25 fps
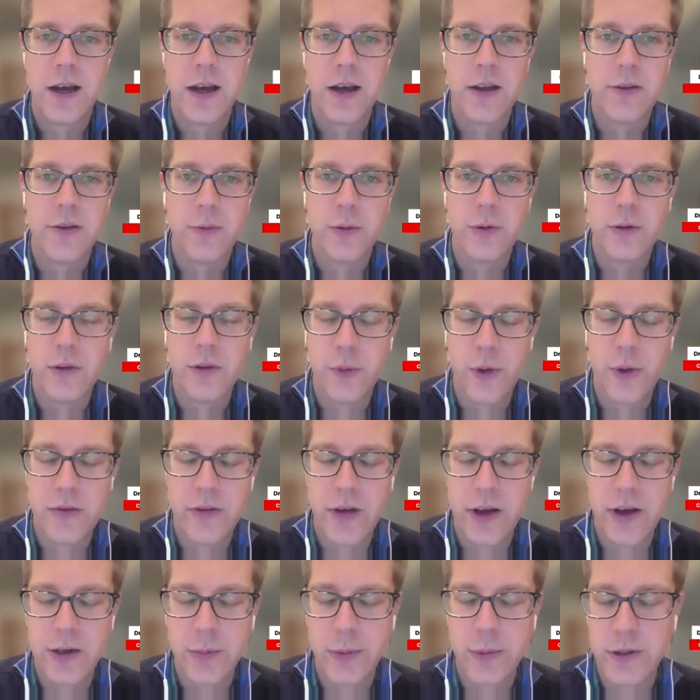with the way
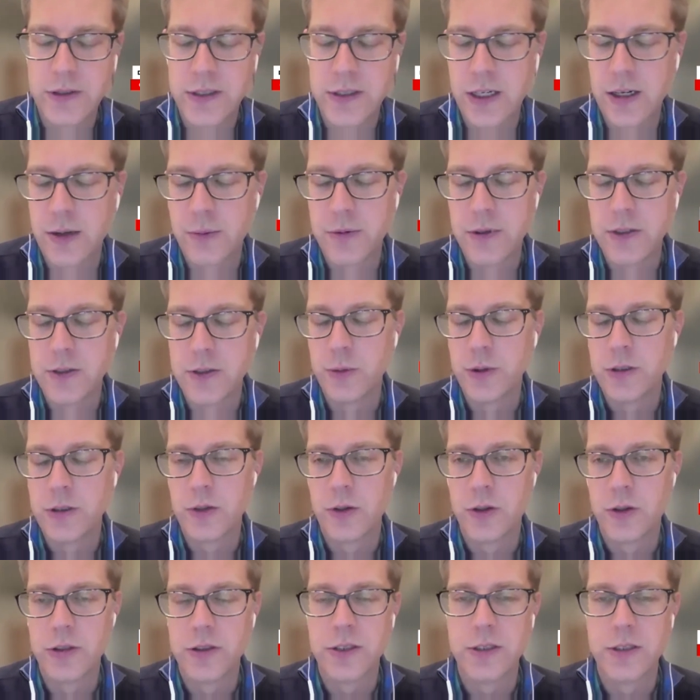Vanderbilt set up these
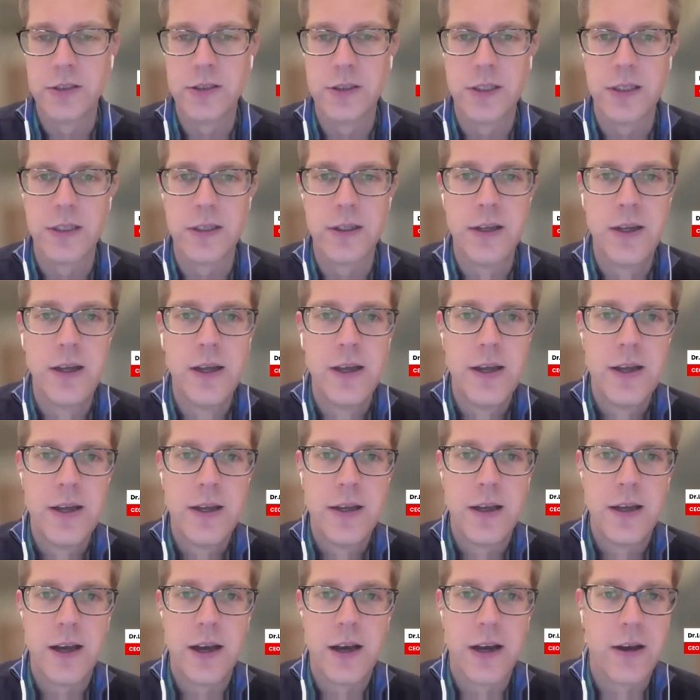resources, that
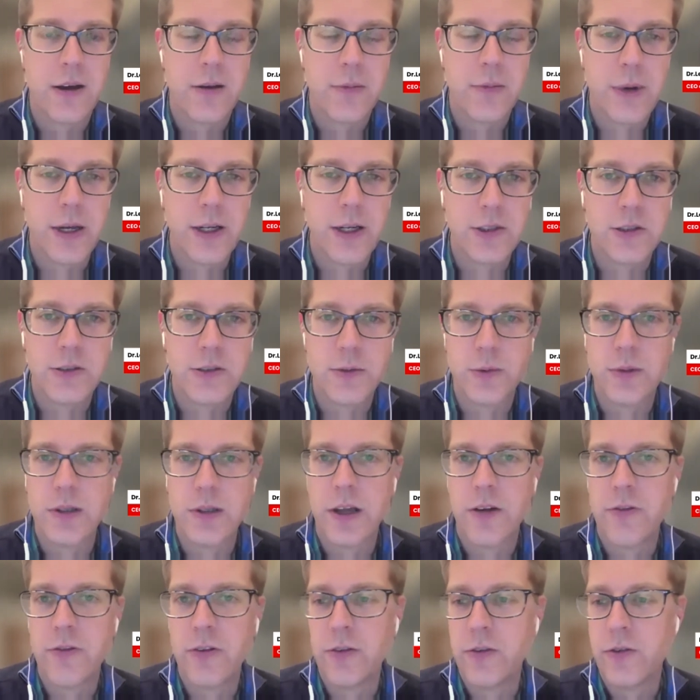patients, we'd
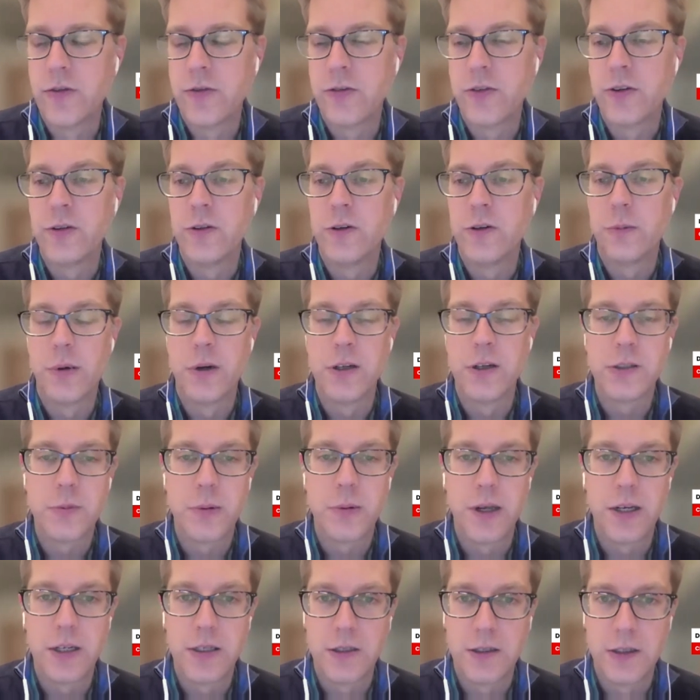love for you to
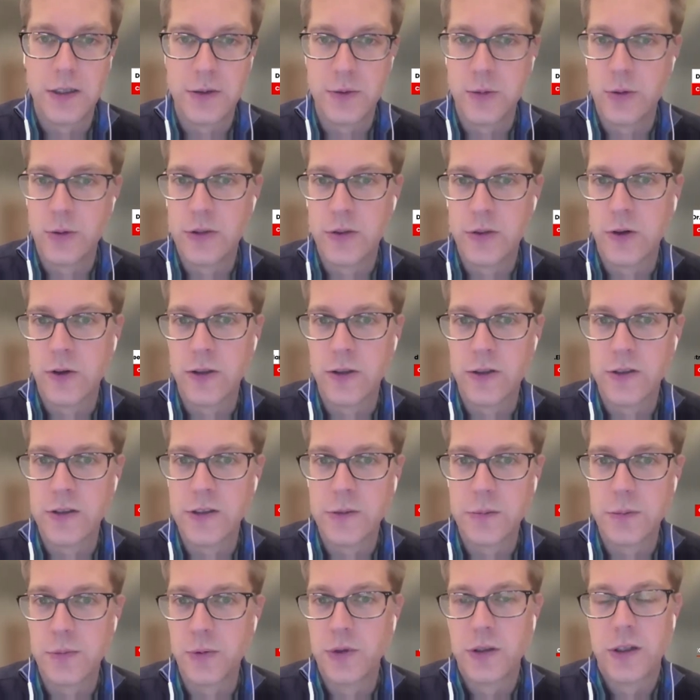participate in these
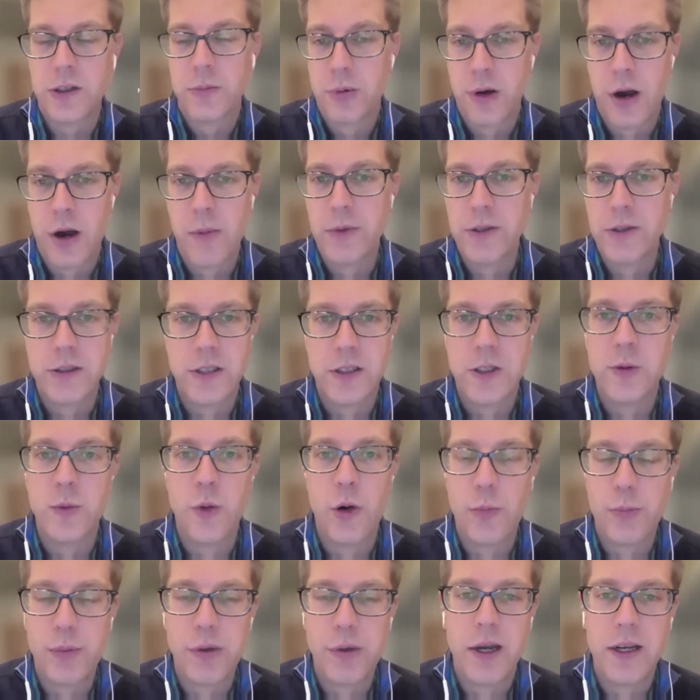resources with the promise that you
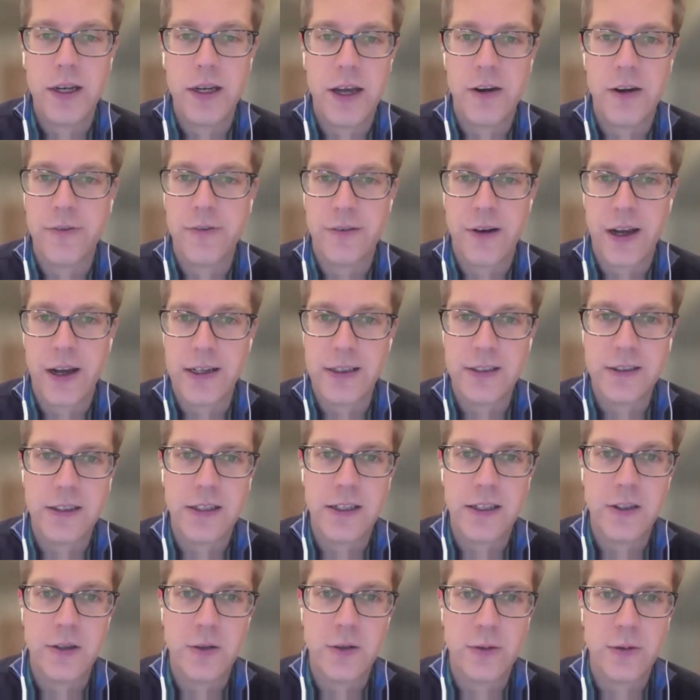won't be identified,
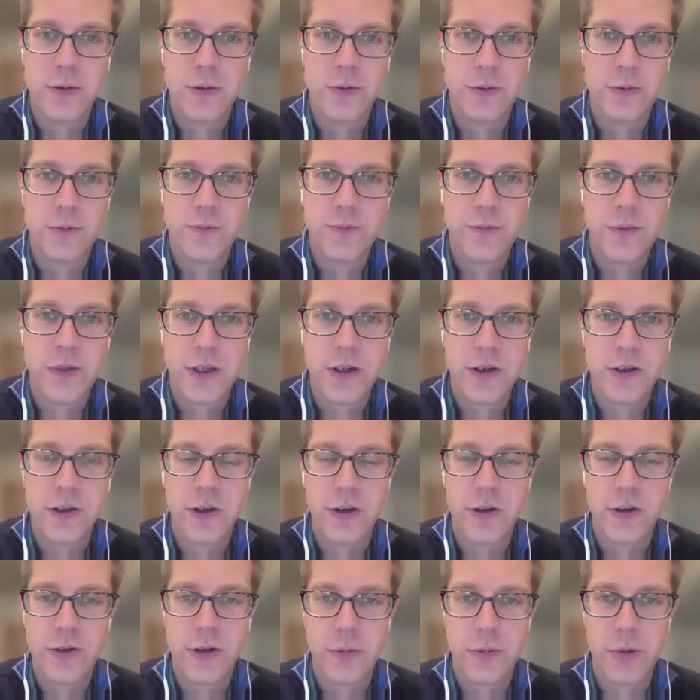that your
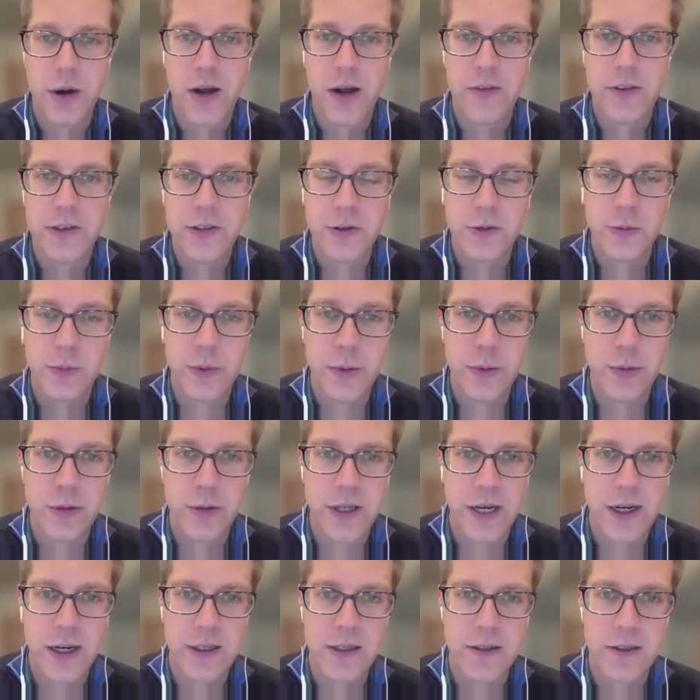privacy will be
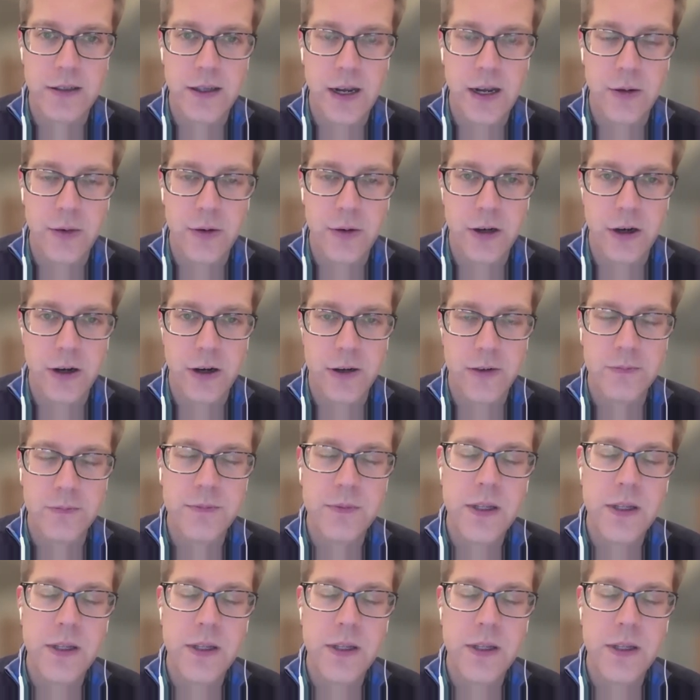protected in that regard.